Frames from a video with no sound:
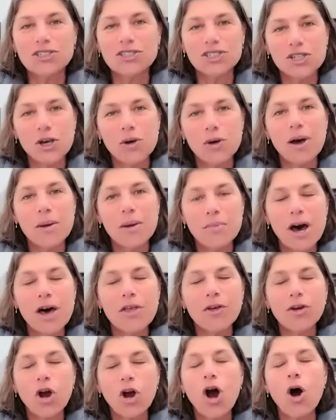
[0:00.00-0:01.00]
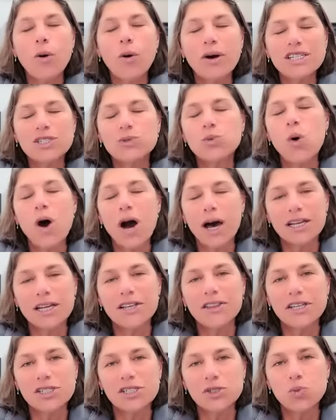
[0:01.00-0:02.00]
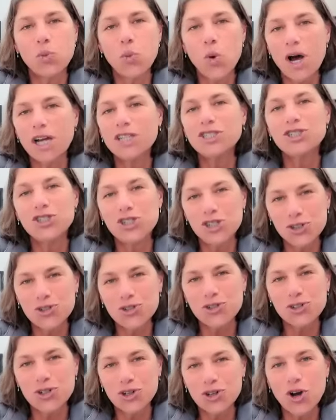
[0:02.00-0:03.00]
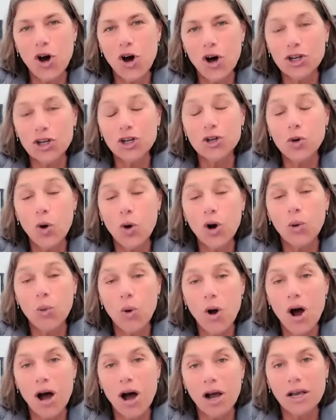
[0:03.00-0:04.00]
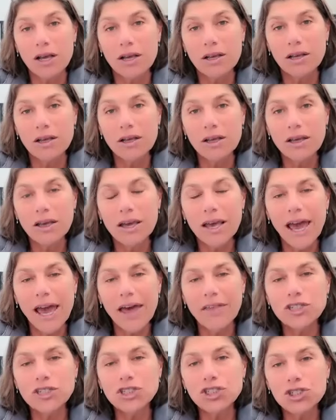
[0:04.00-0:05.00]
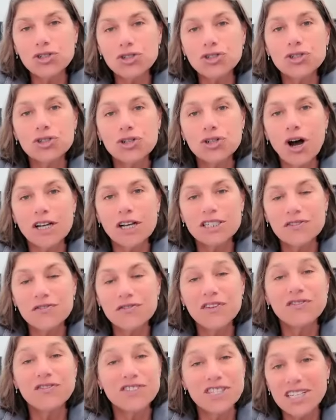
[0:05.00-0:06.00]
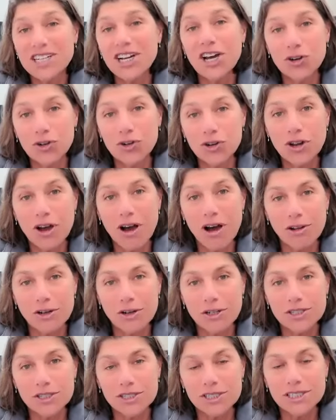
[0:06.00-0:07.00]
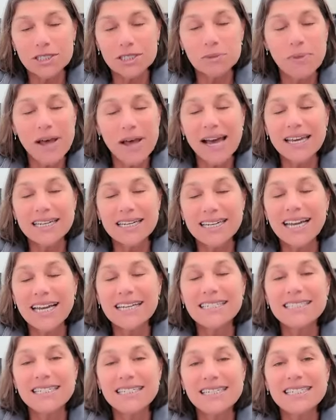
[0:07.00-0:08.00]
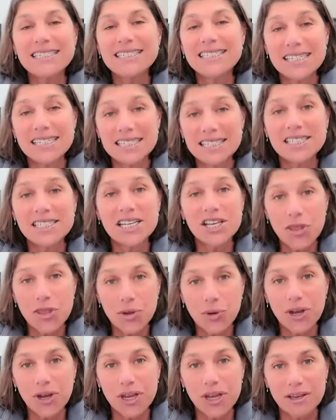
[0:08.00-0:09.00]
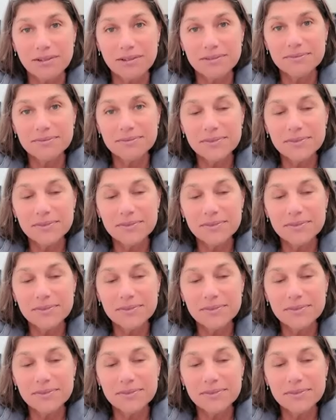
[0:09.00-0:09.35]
So my mother always wanted this one juicer called a Norwalk. And the juicer cost $1,500. This is back in 1963.